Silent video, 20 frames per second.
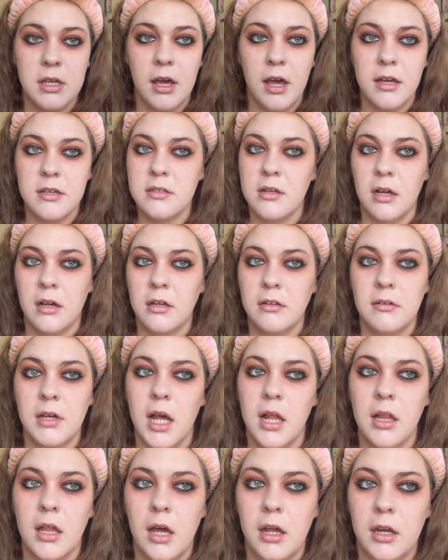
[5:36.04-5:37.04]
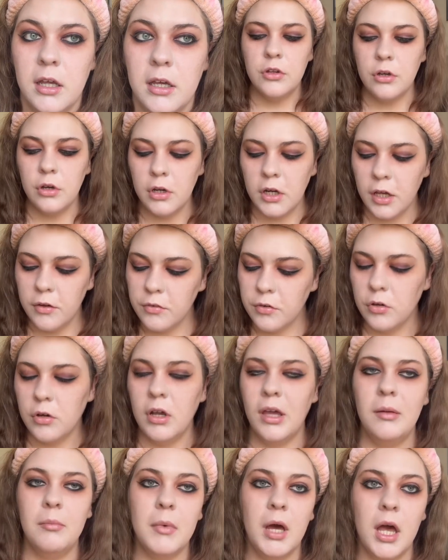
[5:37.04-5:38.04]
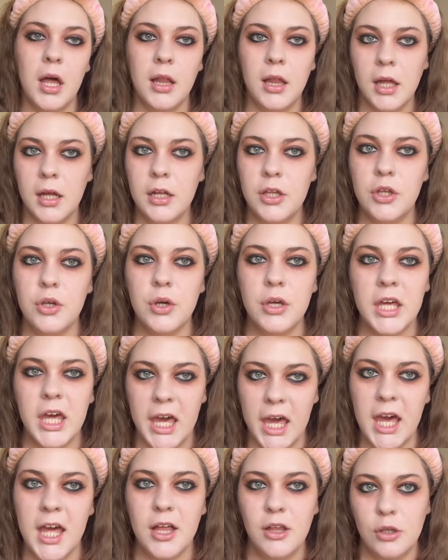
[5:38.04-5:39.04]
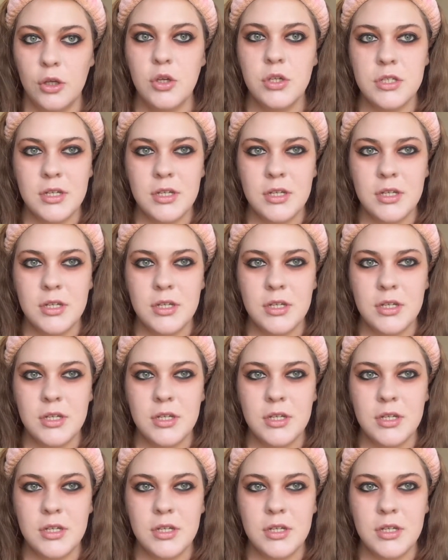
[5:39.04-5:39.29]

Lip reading: I suck at tight lining. If you don't have a cream eyeliner, you can use